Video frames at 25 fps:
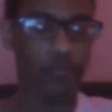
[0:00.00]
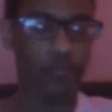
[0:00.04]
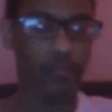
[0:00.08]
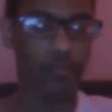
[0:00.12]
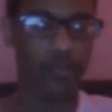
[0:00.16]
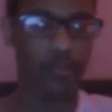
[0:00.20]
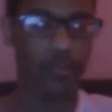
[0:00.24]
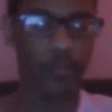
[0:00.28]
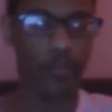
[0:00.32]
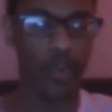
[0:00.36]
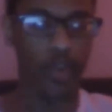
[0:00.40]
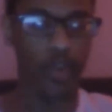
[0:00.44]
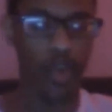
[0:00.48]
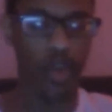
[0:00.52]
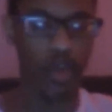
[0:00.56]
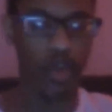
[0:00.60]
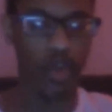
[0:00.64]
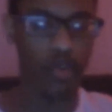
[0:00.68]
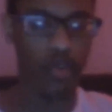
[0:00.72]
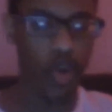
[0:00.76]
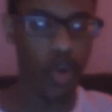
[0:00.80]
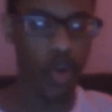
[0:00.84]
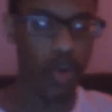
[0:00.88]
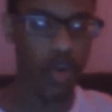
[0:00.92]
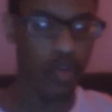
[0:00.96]
for a
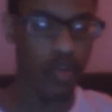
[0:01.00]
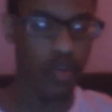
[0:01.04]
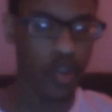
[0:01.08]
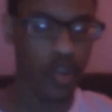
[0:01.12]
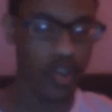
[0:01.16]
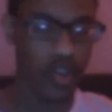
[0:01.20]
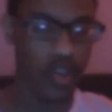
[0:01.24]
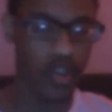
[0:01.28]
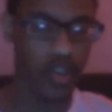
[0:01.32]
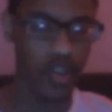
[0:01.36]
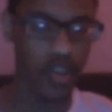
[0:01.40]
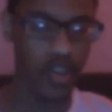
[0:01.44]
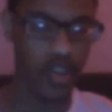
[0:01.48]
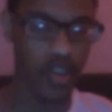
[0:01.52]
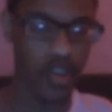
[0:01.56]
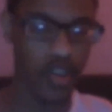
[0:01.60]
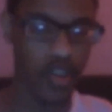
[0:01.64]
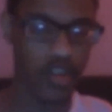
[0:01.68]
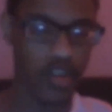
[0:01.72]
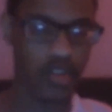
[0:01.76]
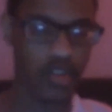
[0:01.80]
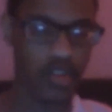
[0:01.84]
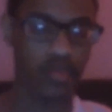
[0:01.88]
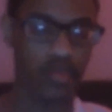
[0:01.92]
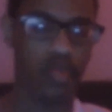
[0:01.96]
role like
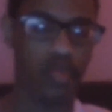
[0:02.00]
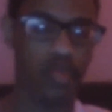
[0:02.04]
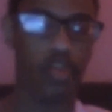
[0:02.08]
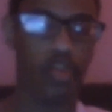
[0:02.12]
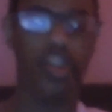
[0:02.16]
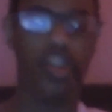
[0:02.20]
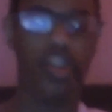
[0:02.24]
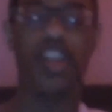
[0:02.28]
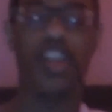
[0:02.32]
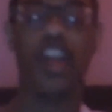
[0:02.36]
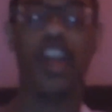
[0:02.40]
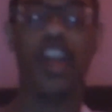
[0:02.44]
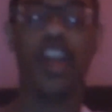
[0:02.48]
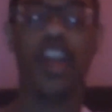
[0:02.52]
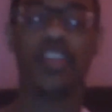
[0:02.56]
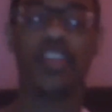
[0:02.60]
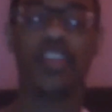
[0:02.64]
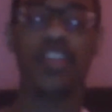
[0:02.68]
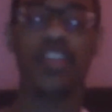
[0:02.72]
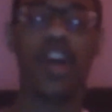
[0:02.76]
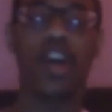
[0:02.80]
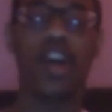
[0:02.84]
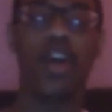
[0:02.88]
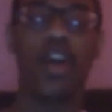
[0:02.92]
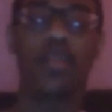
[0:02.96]
this, where he has to
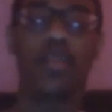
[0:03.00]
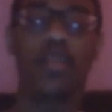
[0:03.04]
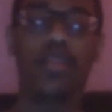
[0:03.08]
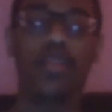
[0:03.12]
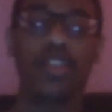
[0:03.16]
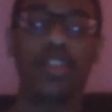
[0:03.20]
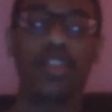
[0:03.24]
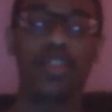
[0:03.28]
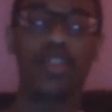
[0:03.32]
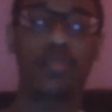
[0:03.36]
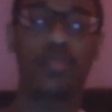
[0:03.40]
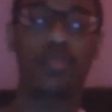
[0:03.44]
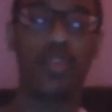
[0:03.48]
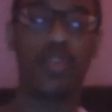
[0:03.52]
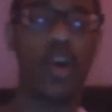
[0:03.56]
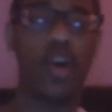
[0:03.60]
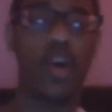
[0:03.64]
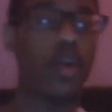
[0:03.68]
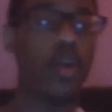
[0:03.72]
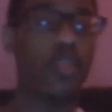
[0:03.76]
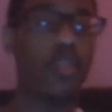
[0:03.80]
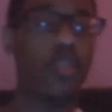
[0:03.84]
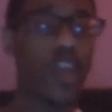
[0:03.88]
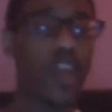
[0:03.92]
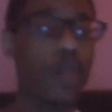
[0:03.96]
not only put on
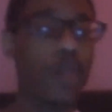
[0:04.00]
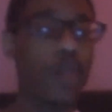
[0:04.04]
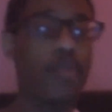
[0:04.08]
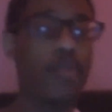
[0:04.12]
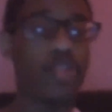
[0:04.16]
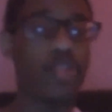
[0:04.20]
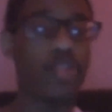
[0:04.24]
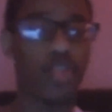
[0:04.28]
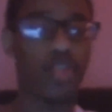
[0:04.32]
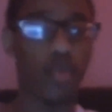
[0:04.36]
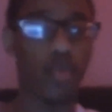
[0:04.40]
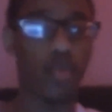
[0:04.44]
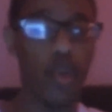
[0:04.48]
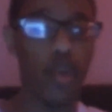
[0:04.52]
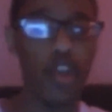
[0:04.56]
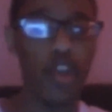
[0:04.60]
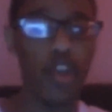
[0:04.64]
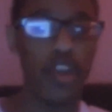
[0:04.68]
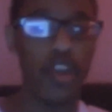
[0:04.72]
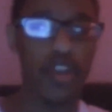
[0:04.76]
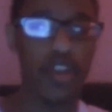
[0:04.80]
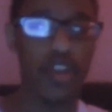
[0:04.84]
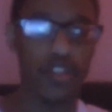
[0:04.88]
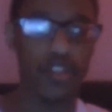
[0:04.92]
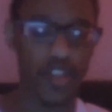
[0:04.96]
that much
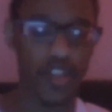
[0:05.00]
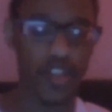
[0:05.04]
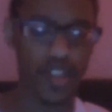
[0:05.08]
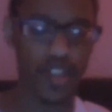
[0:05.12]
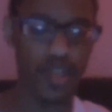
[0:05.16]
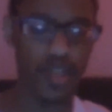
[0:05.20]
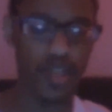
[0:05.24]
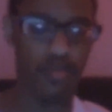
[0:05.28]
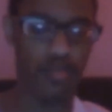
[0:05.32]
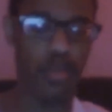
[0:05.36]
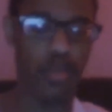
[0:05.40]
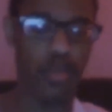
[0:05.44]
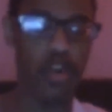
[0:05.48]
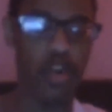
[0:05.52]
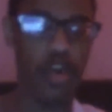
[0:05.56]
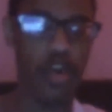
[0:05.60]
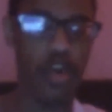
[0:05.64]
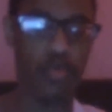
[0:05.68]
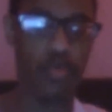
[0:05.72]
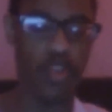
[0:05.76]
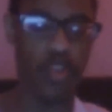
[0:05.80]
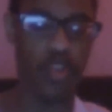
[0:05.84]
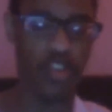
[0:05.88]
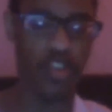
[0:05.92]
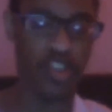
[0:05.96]
weight and put on
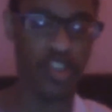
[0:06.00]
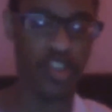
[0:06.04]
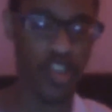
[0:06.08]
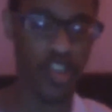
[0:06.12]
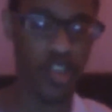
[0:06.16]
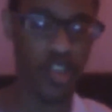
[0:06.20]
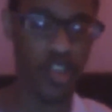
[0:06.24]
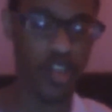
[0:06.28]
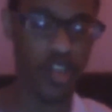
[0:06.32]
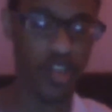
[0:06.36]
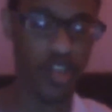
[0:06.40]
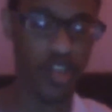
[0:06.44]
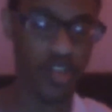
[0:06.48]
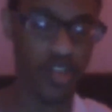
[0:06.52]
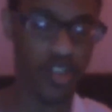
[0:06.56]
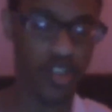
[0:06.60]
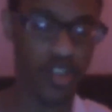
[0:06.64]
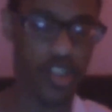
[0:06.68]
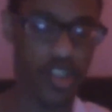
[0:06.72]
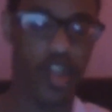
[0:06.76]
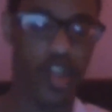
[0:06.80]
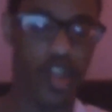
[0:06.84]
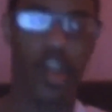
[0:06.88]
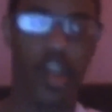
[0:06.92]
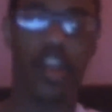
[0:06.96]
prosthetics,
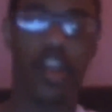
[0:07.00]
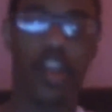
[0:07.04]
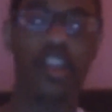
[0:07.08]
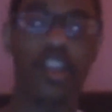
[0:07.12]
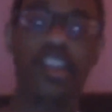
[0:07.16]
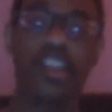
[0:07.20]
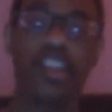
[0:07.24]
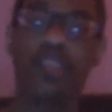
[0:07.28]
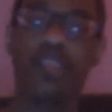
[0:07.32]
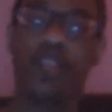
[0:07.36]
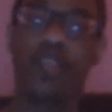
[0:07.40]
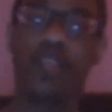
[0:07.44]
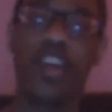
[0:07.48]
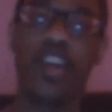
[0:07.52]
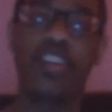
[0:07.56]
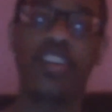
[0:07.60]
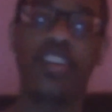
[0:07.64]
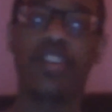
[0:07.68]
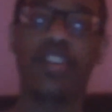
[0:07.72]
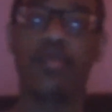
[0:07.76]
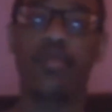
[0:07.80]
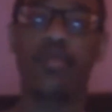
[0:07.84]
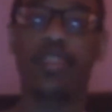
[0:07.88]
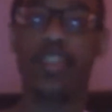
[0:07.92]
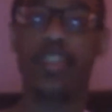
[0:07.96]
because he's
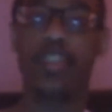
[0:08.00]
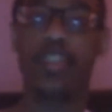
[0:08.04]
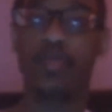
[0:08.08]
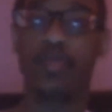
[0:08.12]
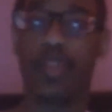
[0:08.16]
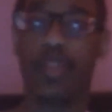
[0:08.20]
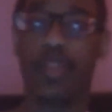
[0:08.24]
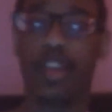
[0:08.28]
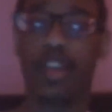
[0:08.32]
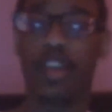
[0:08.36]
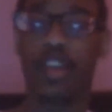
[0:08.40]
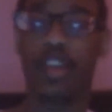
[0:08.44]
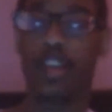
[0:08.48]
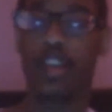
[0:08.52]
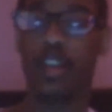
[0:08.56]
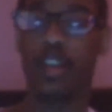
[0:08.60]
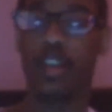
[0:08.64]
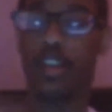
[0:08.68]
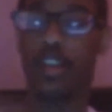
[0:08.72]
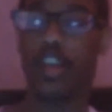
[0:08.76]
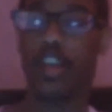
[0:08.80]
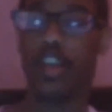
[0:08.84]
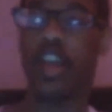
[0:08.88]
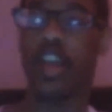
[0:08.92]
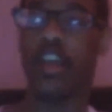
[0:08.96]
basically playing
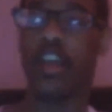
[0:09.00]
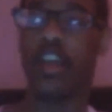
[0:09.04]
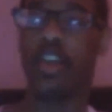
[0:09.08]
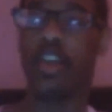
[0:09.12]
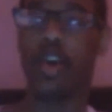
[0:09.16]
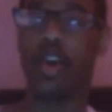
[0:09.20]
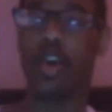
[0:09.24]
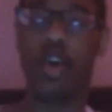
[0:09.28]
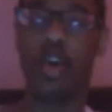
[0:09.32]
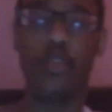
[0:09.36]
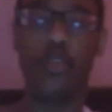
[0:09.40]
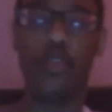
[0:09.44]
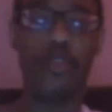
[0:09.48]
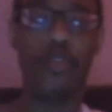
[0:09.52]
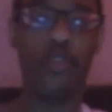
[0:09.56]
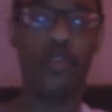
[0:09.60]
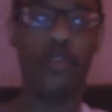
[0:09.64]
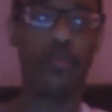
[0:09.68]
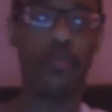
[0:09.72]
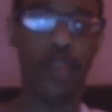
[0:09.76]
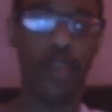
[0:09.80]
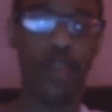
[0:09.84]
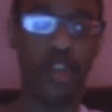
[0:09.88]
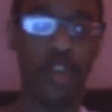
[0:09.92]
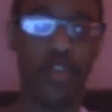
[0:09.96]
a
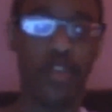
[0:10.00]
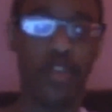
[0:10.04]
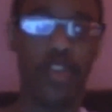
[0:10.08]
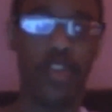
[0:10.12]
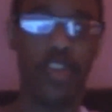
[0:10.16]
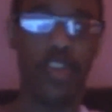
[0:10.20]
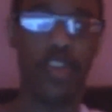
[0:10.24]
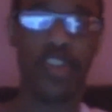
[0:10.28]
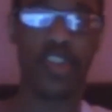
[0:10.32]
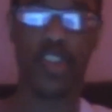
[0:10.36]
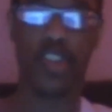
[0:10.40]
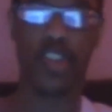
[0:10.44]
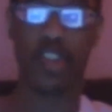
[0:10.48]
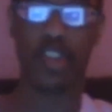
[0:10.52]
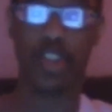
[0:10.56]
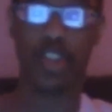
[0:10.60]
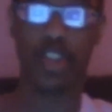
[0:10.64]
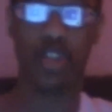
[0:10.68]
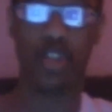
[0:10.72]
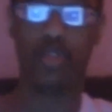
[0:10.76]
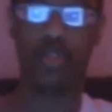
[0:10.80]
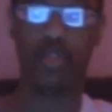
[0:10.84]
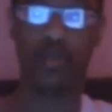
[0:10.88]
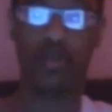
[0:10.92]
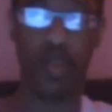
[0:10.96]
overbearing six
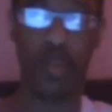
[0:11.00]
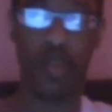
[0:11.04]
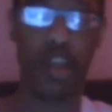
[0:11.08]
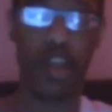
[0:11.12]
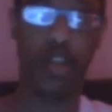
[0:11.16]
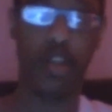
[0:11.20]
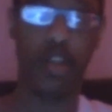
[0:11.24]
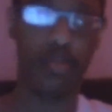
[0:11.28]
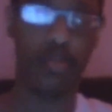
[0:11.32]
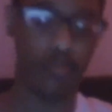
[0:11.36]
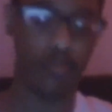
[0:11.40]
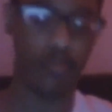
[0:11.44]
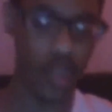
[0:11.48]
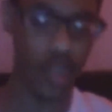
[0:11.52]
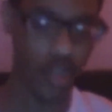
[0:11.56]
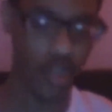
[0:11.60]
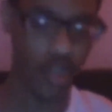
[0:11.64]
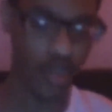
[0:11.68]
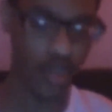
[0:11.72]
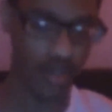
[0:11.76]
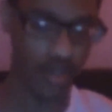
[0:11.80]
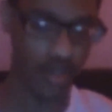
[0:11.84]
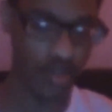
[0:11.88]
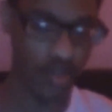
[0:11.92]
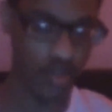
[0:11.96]
hundred pound man